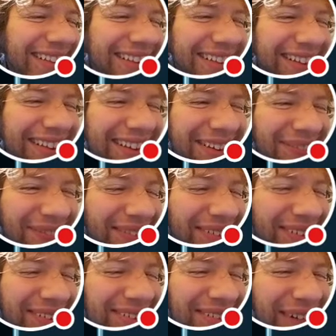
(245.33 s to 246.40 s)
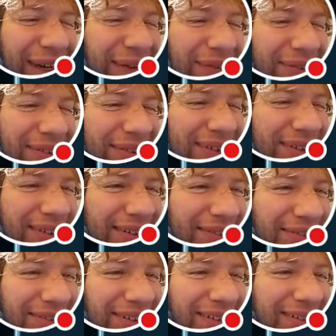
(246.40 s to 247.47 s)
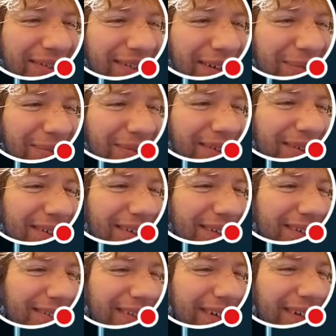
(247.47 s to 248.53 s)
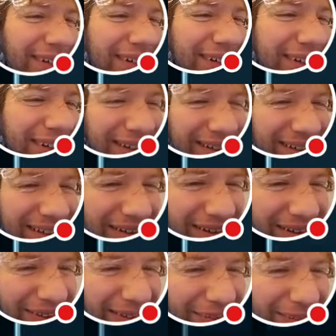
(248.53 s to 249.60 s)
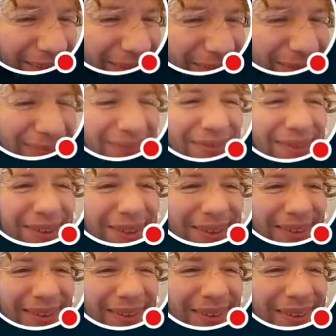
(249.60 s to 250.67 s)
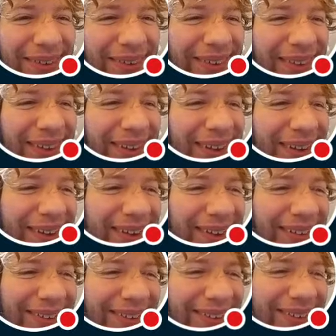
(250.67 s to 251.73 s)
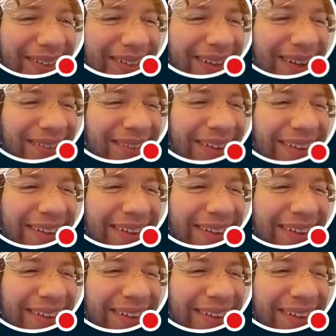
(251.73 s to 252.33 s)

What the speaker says: Hey, for traps, in terms of the trap quality I just got here, all of them were just gold. Yeah, I didn't get a single diamond.